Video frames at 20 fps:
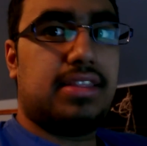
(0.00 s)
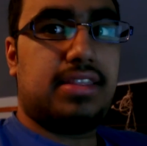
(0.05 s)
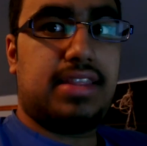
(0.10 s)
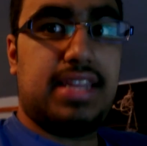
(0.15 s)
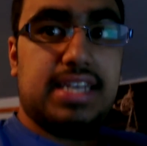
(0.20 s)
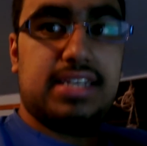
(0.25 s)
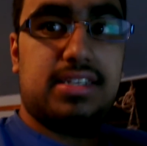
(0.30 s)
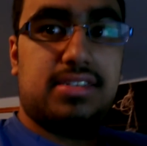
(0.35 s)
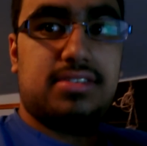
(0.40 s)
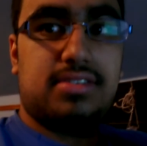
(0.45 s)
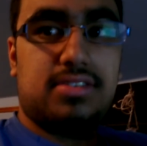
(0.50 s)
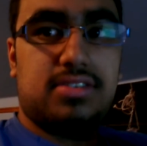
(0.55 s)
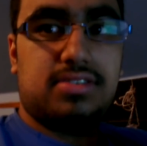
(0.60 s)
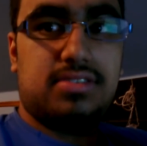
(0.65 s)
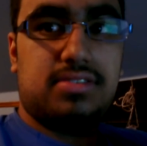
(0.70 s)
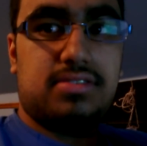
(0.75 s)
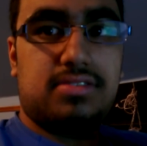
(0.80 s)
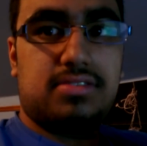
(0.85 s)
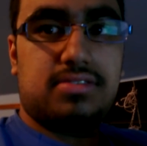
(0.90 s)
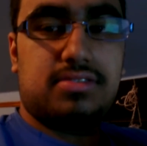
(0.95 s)
this
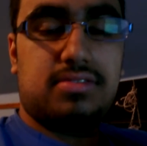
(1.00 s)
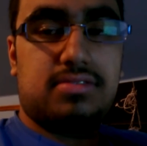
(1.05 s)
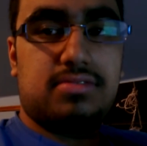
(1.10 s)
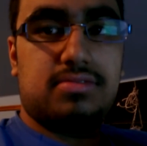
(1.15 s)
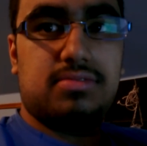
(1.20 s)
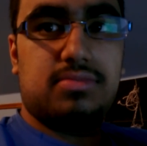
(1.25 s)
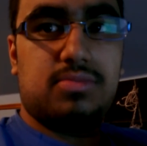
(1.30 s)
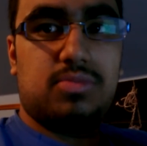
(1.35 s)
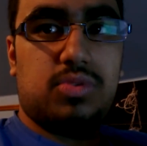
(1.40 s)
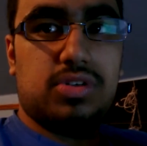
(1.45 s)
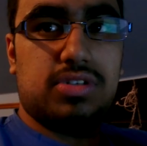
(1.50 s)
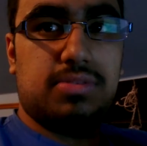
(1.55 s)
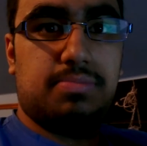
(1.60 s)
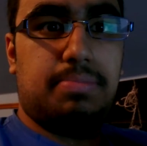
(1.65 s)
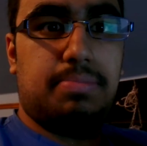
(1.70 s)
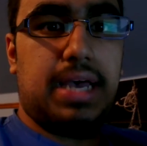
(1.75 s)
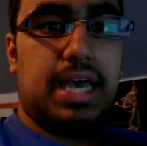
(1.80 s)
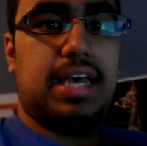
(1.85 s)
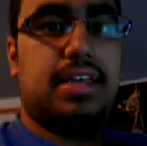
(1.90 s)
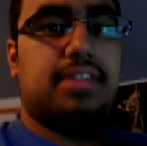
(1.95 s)
was
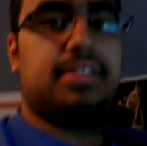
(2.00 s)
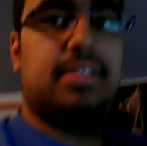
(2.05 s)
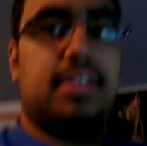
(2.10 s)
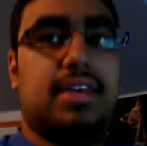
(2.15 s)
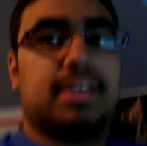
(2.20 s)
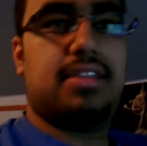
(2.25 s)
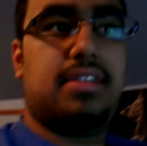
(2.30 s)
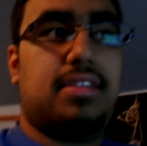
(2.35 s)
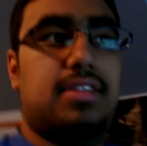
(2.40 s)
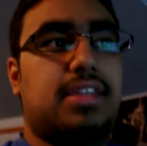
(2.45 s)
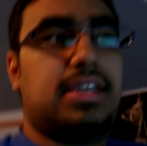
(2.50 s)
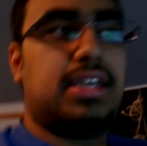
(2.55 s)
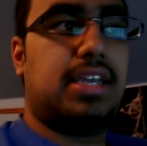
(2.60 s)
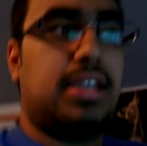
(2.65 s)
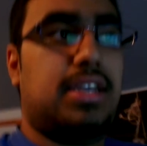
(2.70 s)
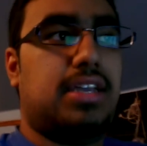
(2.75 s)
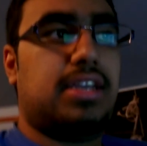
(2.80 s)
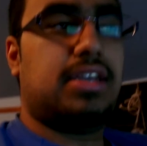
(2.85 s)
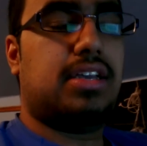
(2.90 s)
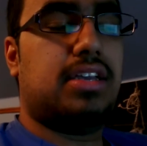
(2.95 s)
better than
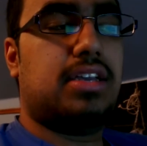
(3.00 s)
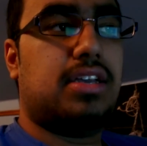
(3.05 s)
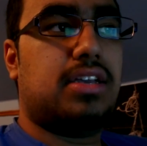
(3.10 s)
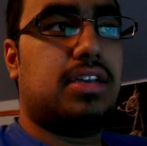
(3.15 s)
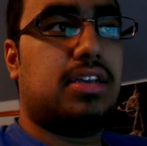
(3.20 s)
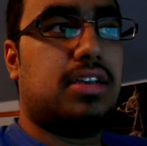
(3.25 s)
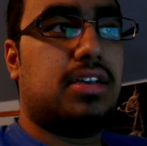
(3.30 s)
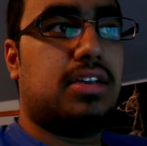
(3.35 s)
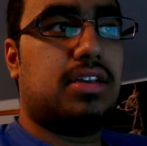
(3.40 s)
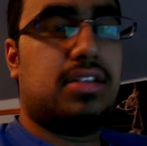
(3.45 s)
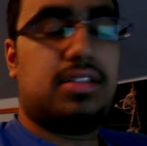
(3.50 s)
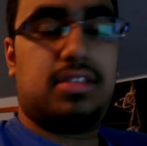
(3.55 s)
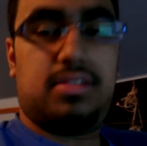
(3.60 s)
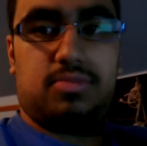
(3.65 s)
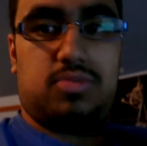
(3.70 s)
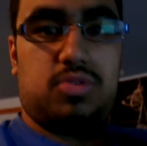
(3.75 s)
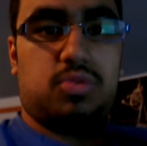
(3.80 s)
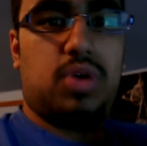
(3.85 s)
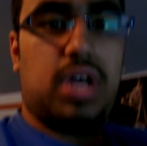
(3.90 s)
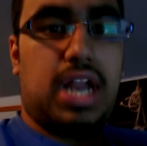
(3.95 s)
the
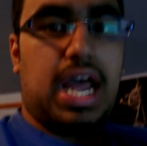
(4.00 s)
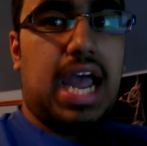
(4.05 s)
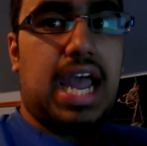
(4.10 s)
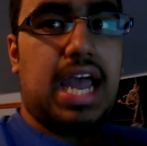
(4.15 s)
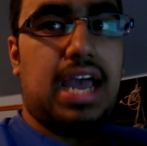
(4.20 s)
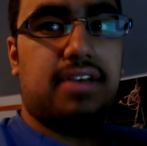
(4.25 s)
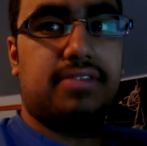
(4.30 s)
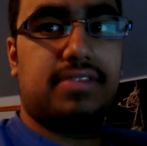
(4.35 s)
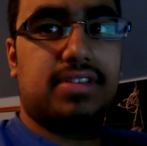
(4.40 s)
one I have.